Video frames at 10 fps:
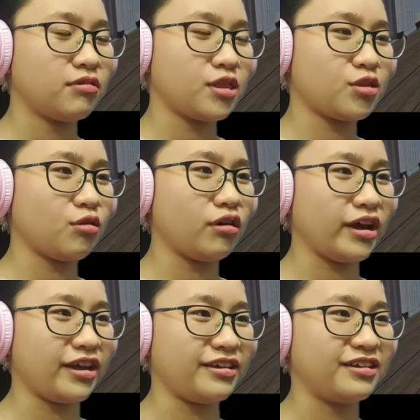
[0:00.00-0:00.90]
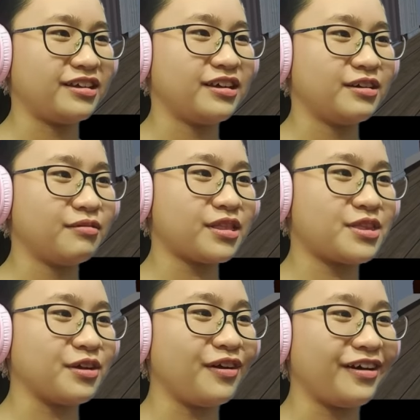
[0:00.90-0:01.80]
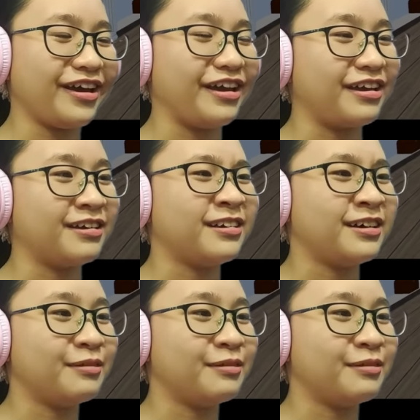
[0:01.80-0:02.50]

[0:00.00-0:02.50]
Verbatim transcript: What toy? What toy?